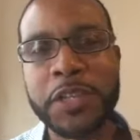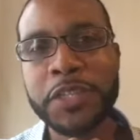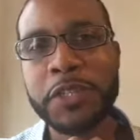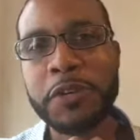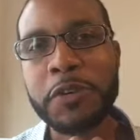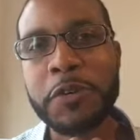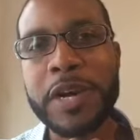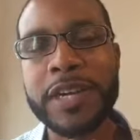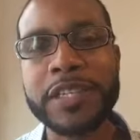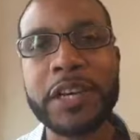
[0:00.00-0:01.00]
so
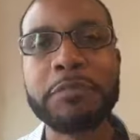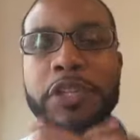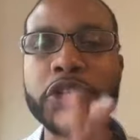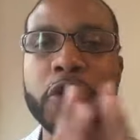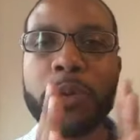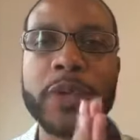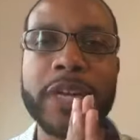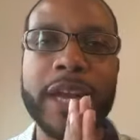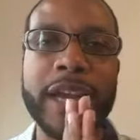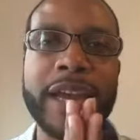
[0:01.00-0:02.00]
it's gonna be a short one
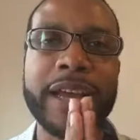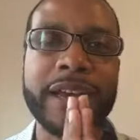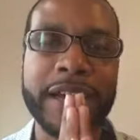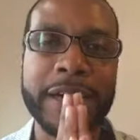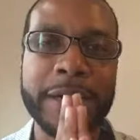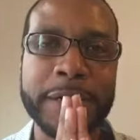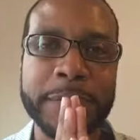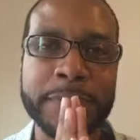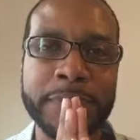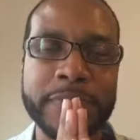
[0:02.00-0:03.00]
today
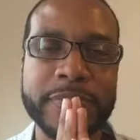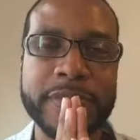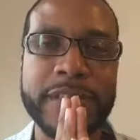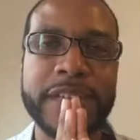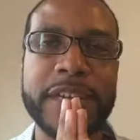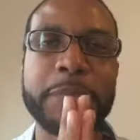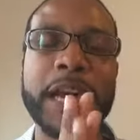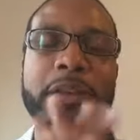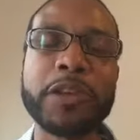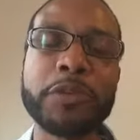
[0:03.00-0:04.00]
um, coming
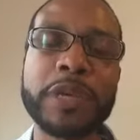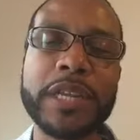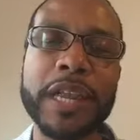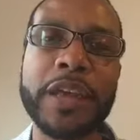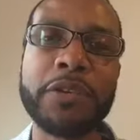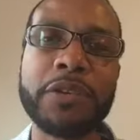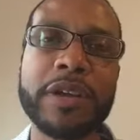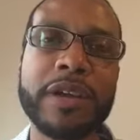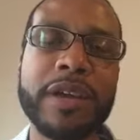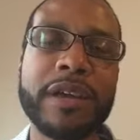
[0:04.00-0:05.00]
out a little bit later
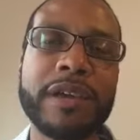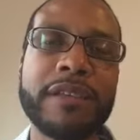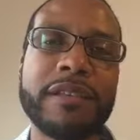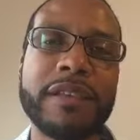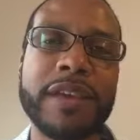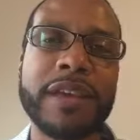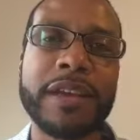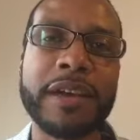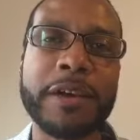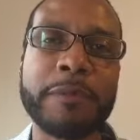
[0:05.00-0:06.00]

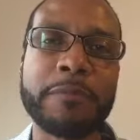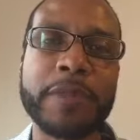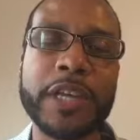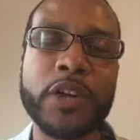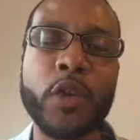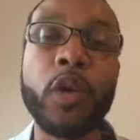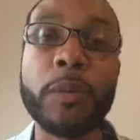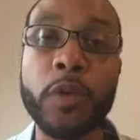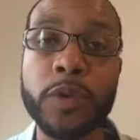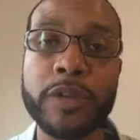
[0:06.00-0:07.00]
than uh, than
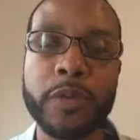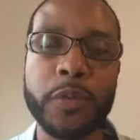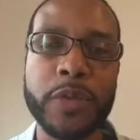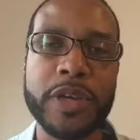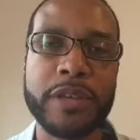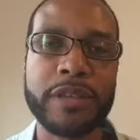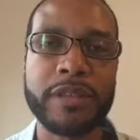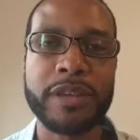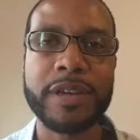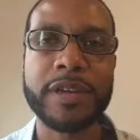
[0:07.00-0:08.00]
normal with
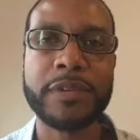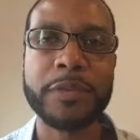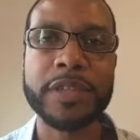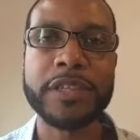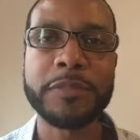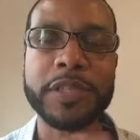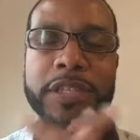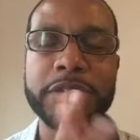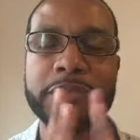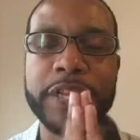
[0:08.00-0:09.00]
uh, with this
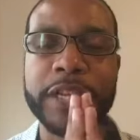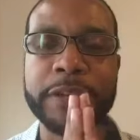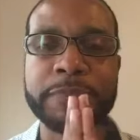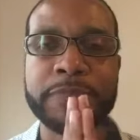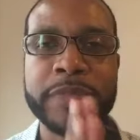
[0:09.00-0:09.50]
particular video